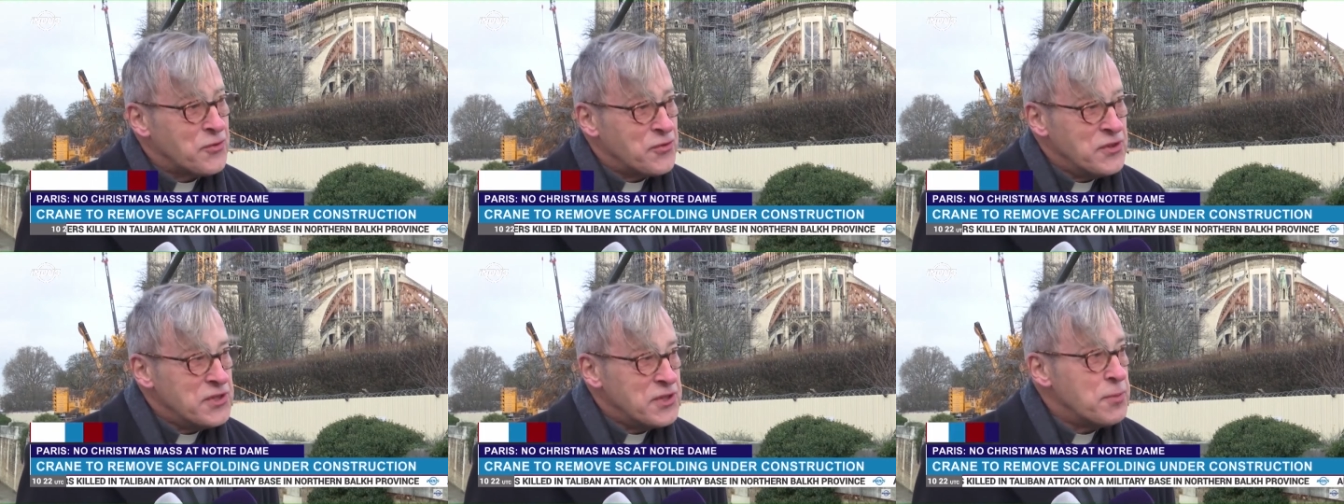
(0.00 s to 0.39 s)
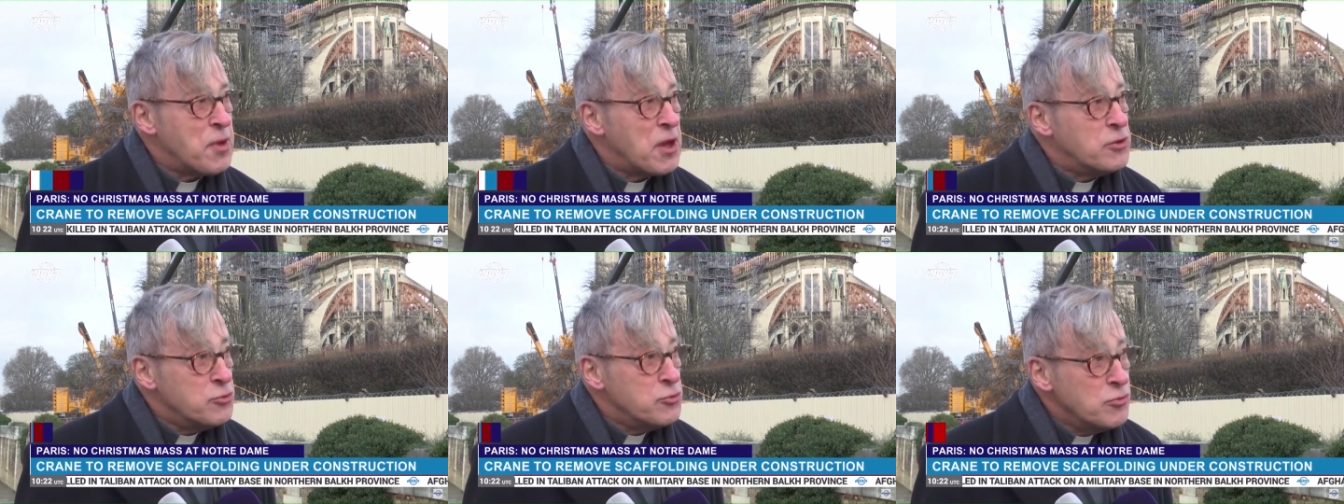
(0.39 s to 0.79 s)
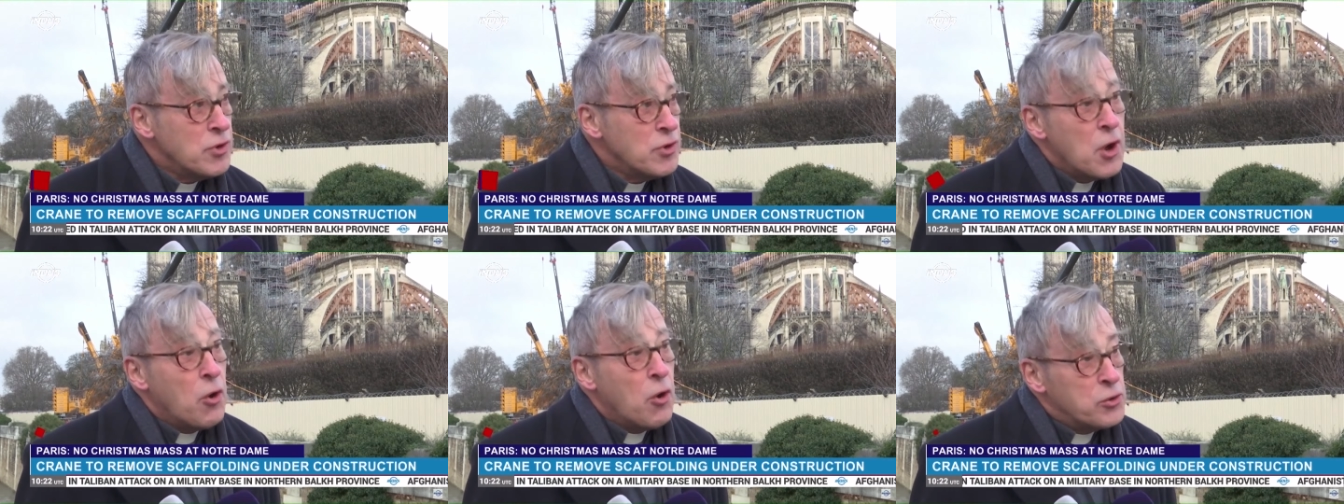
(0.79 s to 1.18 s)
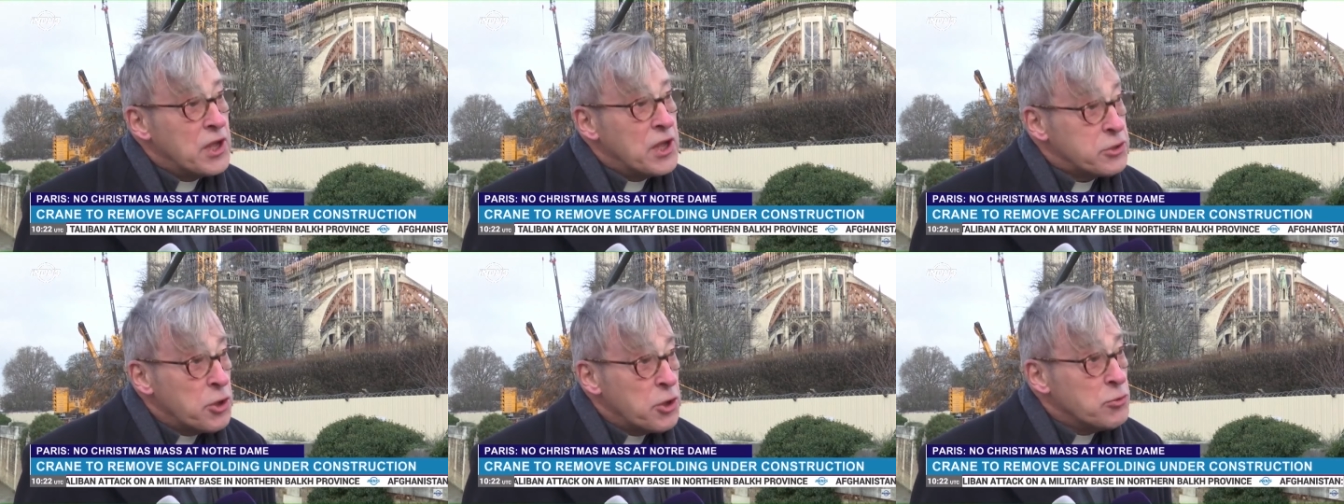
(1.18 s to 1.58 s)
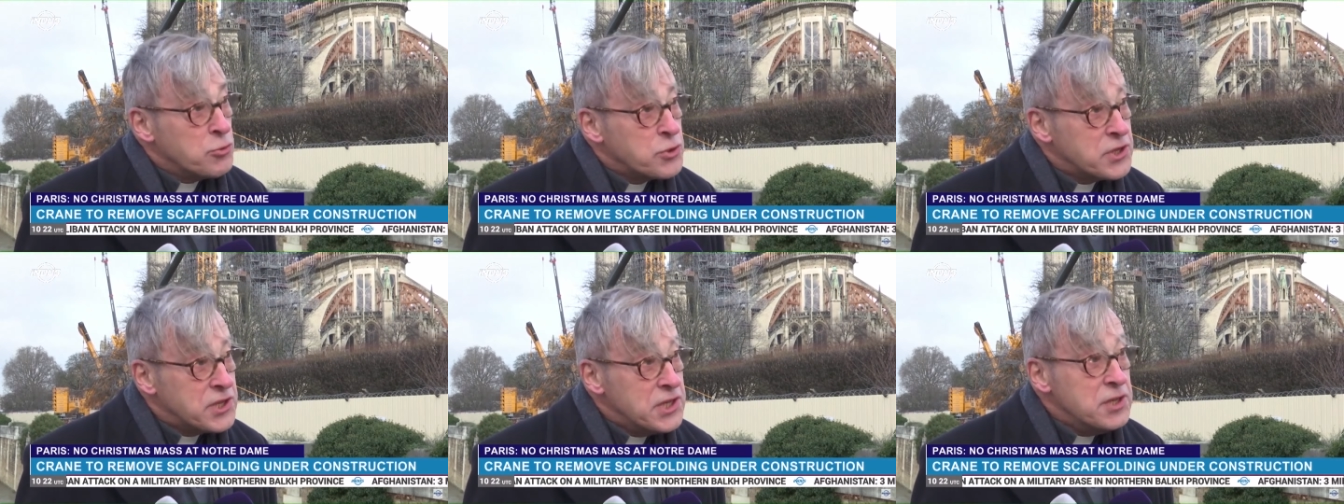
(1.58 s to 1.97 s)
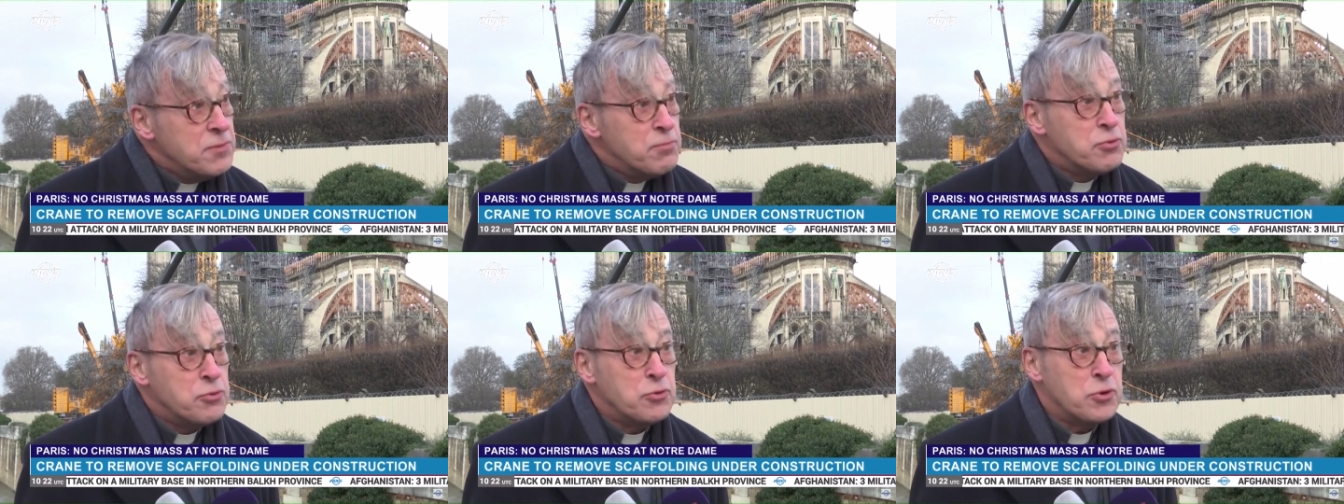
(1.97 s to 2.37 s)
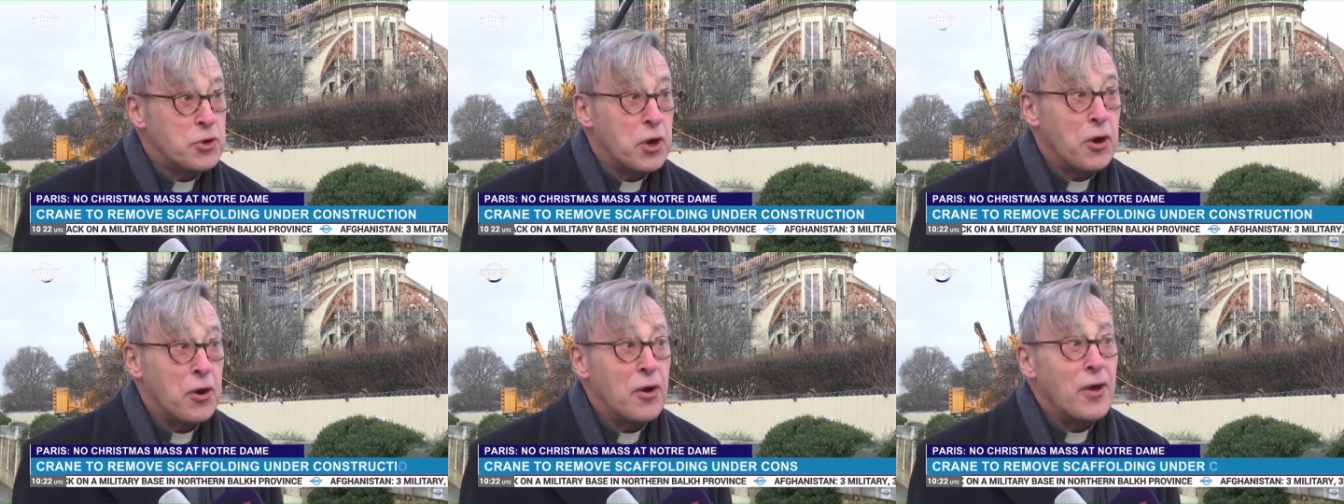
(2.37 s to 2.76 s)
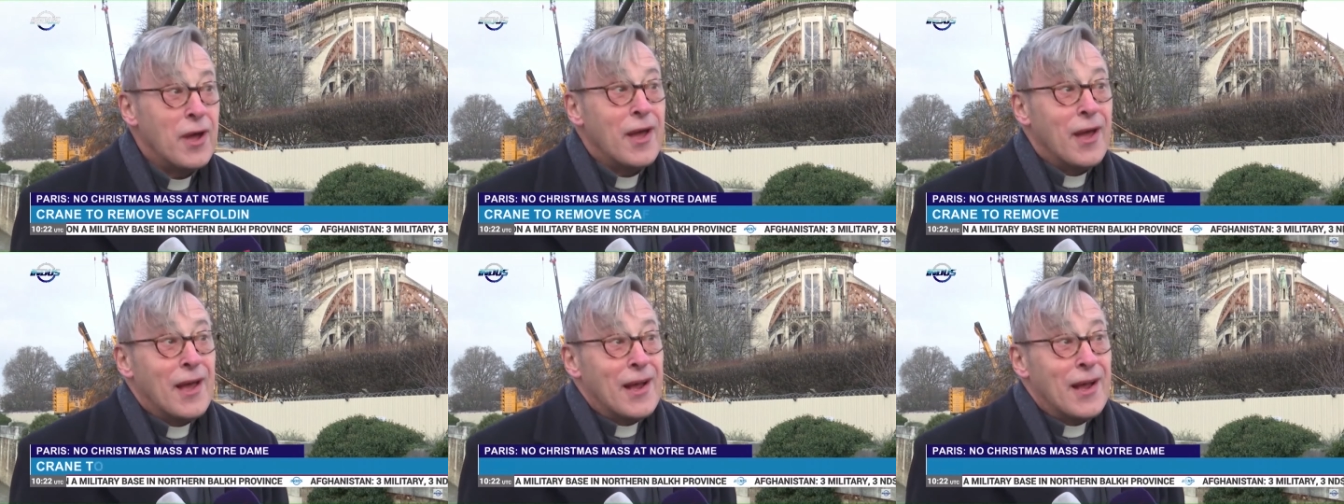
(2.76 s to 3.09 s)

We are waiting for the rebirth of the cathedral. Euh,